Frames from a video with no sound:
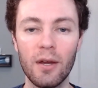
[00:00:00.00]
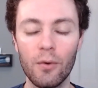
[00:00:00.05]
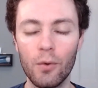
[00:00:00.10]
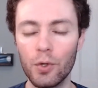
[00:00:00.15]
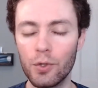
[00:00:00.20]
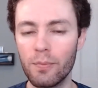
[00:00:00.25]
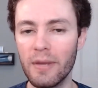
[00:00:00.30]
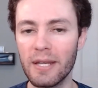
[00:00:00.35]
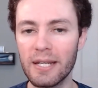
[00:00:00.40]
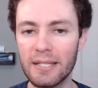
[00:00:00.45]

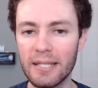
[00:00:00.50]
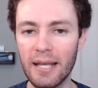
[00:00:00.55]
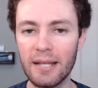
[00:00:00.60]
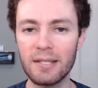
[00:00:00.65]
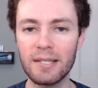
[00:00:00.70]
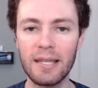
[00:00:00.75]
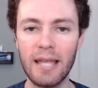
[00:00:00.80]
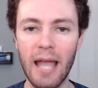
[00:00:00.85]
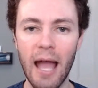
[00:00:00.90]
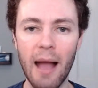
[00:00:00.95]
which makes
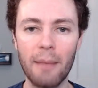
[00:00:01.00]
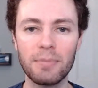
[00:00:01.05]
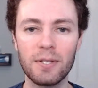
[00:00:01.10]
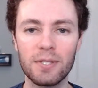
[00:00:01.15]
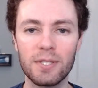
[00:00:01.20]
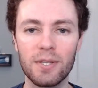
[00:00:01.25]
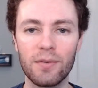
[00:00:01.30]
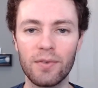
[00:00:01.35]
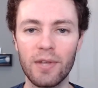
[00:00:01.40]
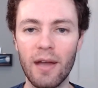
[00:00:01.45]
sense in the
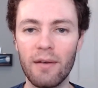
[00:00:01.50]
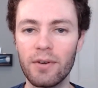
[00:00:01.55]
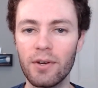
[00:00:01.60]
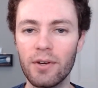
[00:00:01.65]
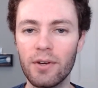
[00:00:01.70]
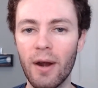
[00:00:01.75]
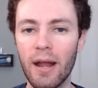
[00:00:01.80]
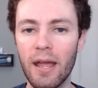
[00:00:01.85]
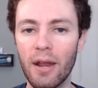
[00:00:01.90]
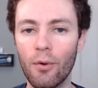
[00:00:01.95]
absence of Kevin
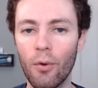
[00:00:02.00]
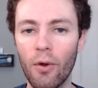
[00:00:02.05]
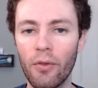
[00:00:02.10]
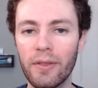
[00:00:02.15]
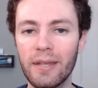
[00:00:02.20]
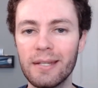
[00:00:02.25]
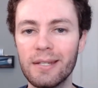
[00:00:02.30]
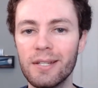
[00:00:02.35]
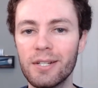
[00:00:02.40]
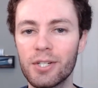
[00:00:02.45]
Durant and all
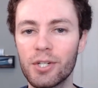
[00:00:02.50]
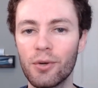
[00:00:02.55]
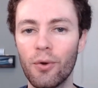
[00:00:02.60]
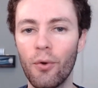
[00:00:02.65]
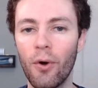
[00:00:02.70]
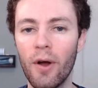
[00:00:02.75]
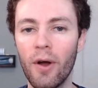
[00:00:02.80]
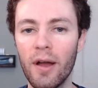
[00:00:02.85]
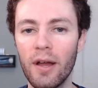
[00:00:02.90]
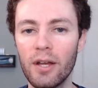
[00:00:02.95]
the
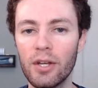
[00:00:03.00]
additional